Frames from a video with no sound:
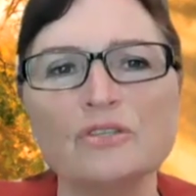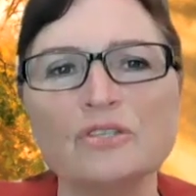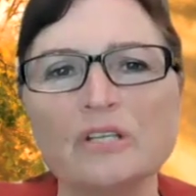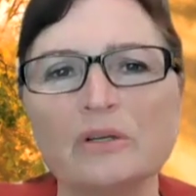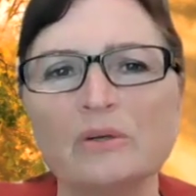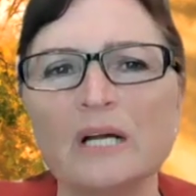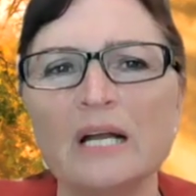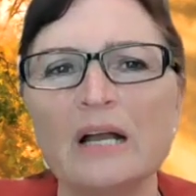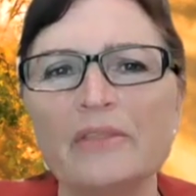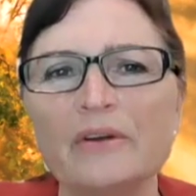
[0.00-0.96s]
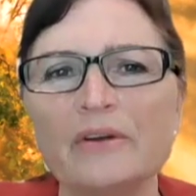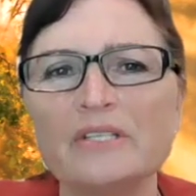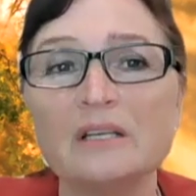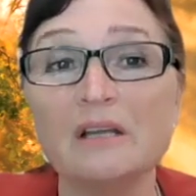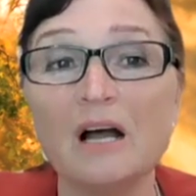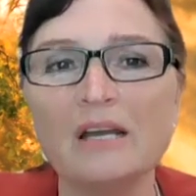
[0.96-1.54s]
So there is a
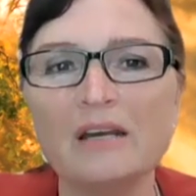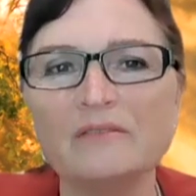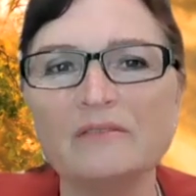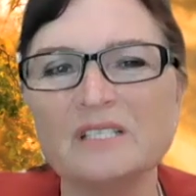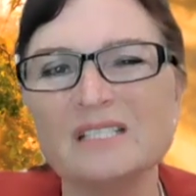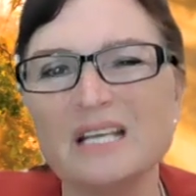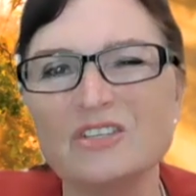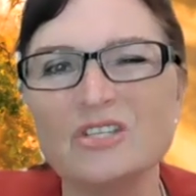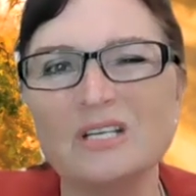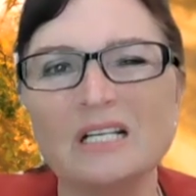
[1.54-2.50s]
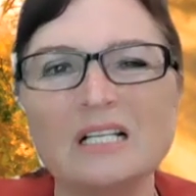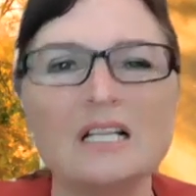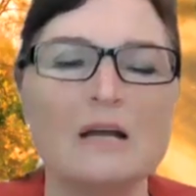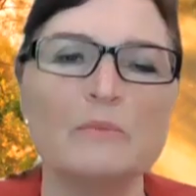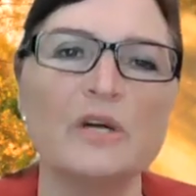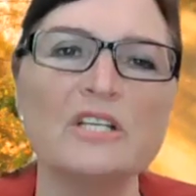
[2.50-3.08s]
lot of discussion and
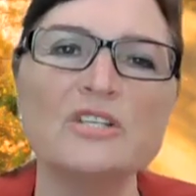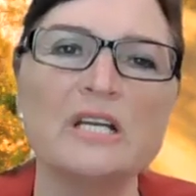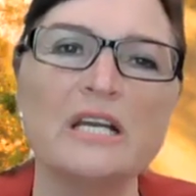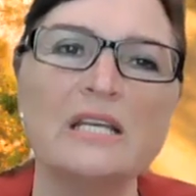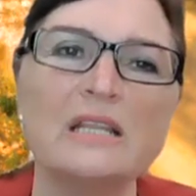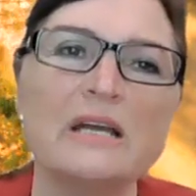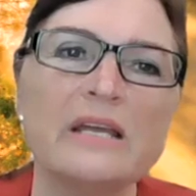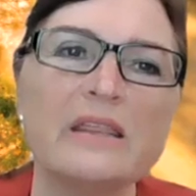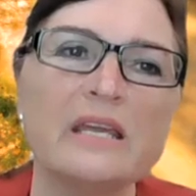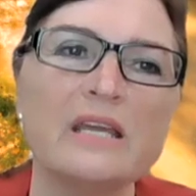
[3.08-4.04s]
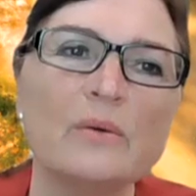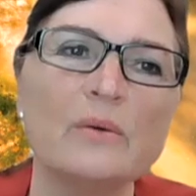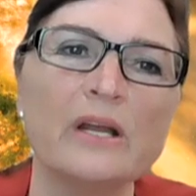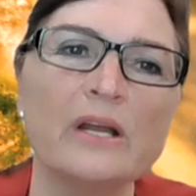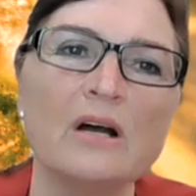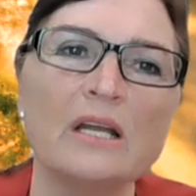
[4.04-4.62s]
collaboration, I think,
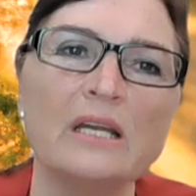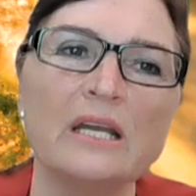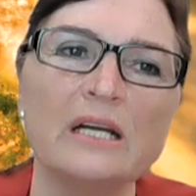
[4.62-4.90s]
going on,